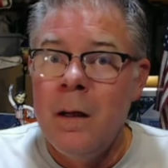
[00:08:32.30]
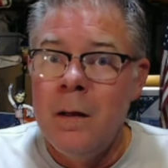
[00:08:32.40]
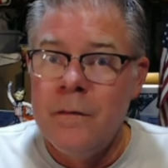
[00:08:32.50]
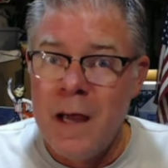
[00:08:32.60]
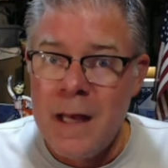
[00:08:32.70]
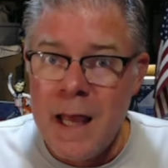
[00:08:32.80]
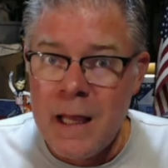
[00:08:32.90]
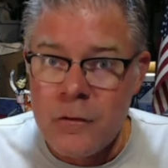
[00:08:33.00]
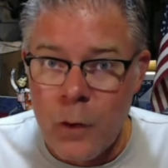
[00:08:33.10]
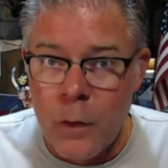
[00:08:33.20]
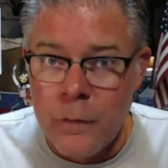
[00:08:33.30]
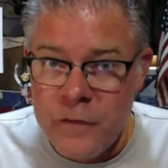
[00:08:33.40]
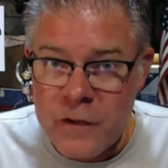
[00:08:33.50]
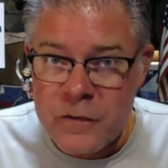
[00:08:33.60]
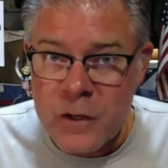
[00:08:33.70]
financial,
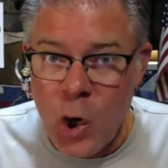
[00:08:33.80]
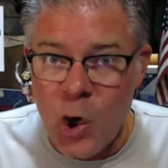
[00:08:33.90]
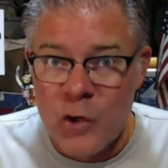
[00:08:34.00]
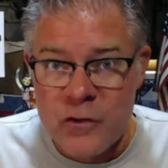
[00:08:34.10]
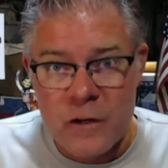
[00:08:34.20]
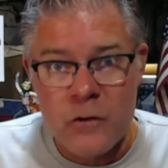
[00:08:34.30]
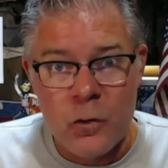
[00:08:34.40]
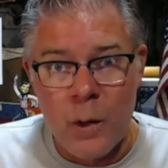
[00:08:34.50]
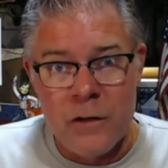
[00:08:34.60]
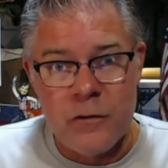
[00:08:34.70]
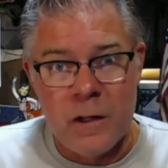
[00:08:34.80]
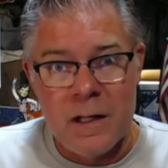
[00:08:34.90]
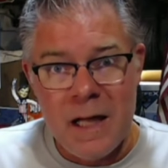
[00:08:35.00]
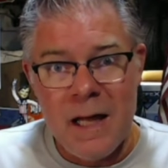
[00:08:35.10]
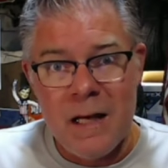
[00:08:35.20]
fiscal situation
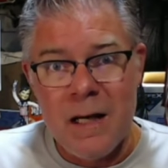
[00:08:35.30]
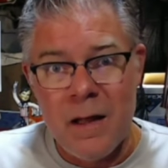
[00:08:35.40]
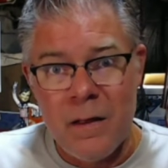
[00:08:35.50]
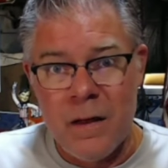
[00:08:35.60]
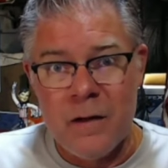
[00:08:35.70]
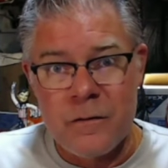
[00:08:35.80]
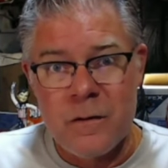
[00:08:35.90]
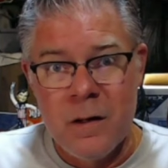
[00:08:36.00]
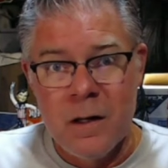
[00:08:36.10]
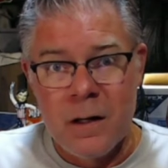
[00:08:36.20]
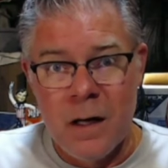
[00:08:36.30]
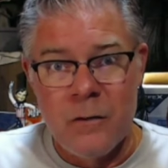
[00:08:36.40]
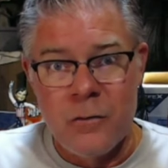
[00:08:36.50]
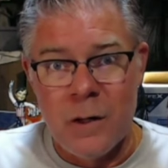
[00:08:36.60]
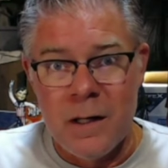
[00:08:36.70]
in this
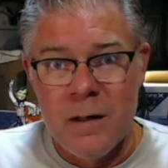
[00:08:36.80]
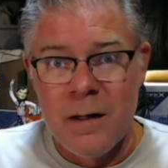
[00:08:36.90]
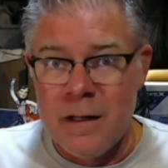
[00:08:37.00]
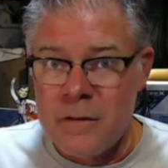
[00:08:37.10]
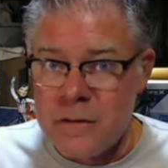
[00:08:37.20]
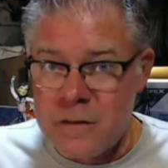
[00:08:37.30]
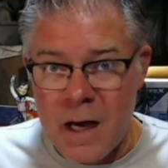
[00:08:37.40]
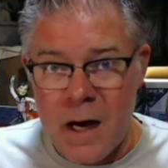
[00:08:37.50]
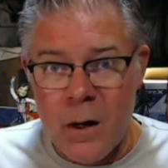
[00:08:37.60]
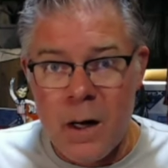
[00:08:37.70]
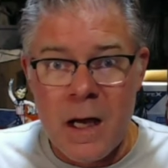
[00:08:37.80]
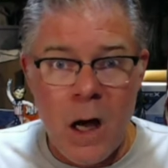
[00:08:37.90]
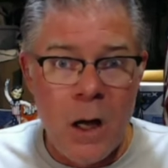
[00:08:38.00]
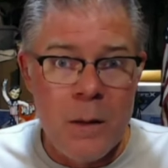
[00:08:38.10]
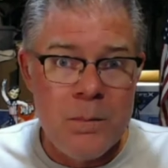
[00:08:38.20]
country. It's scary
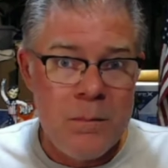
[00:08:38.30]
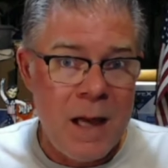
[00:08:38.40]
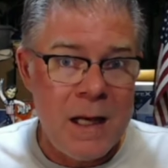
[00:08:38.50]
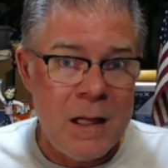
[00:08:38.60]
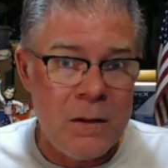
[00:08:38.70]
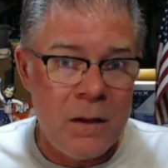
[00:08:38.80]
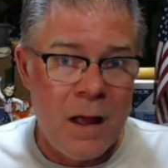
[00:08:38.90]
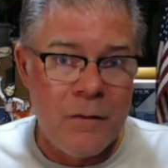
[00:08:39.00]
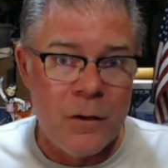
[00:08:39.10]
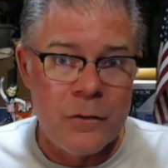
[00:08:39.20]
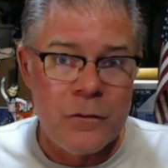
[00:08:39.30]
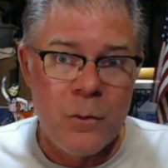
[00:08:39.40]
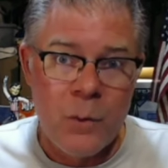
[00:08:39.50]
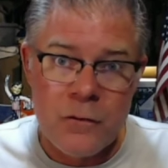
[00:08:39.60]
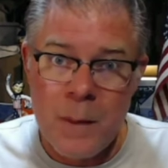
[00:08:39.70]
on many levels,
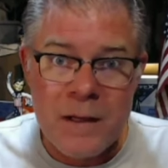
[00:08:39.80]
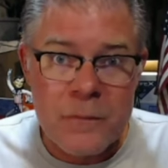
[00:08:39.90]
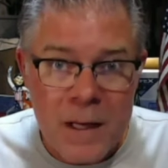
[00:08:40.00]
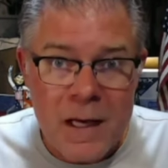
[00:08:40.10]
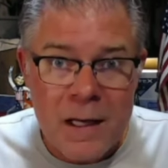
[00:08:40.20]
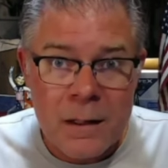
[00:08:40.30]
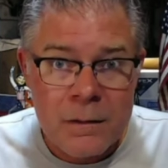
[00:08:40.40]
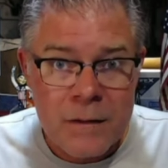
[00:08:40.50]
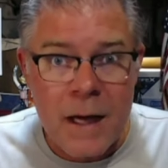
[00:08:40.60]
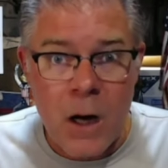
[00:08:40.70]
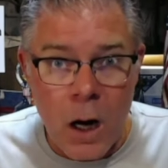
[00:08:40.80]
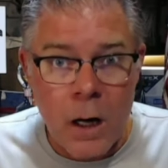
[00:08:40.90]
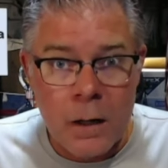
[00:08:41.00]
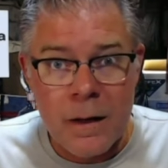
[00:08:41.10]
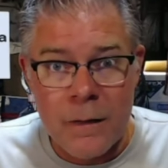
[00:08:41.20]
which makes me take
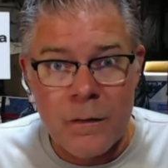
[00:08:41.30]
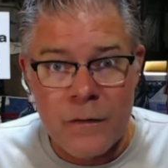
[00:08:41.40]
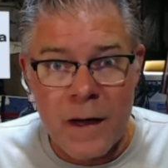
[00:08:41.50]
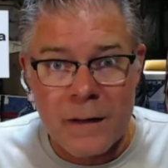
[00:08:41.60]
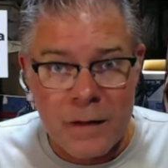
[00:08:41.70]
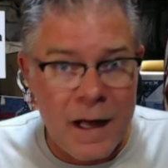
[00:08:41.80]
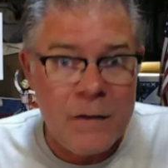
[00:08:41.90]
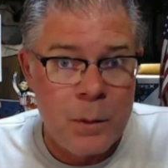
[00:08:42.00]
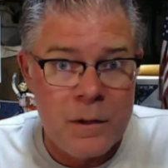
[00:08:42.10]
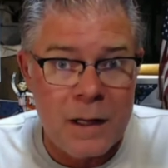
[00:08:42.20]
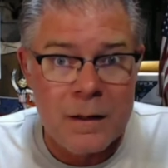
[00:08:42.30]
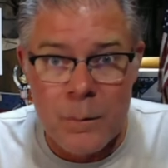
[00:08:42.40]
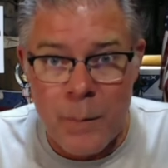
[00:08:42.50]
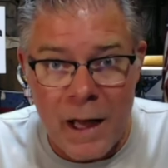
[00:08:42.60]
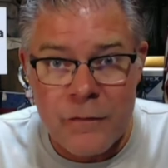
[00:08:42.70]
heart in the fact that I've
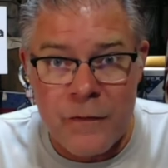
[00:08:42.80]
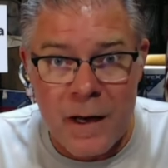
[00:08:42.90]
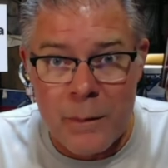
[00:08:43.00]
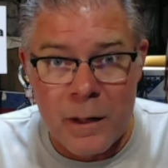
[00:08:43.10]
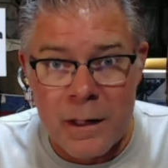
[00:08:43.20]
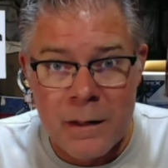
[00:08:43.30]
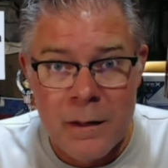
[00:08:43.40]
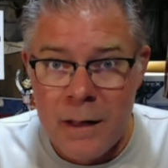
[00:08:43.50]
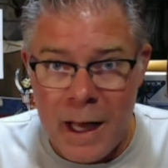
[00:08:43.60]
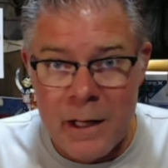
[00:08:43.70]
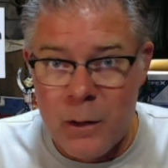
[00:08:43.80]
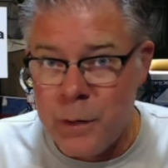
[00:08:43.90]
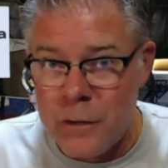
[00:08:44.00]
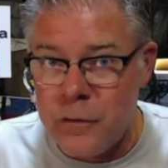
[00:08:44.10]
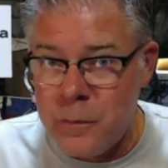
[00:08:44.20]
protected my family. I own
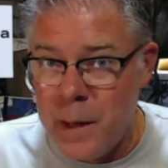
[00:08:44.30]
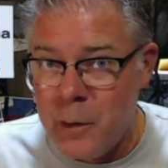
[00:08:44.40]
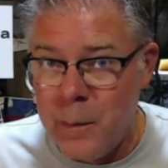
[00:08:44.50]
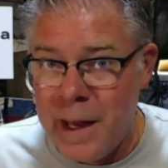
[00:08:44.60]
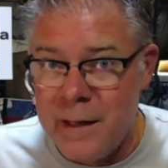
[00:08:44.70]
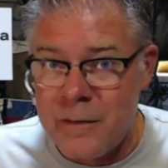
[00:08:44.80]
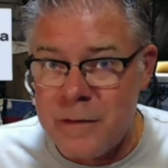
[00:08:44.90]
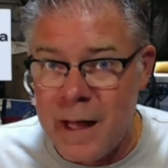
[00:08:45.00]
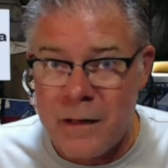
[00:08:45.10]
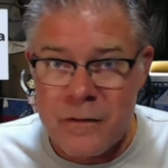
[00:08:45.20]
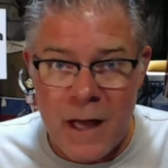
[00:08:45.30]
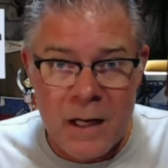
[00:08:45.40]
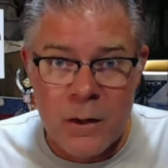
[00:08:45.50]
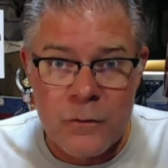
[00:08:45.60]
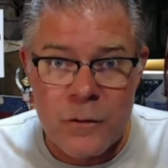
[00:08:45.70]
precious metal mining stocks.
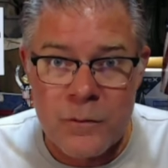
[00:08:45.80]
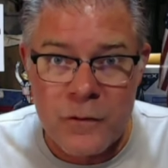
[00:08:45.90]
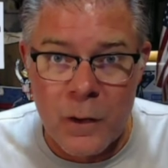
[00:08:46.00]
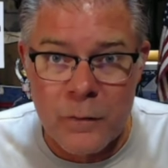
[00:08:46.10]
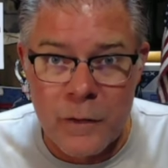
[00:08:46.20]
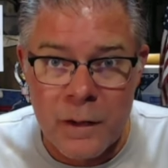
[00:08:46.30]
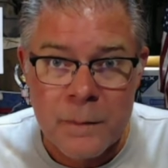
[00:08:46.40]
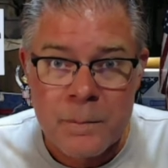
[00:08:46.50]
I own some silver.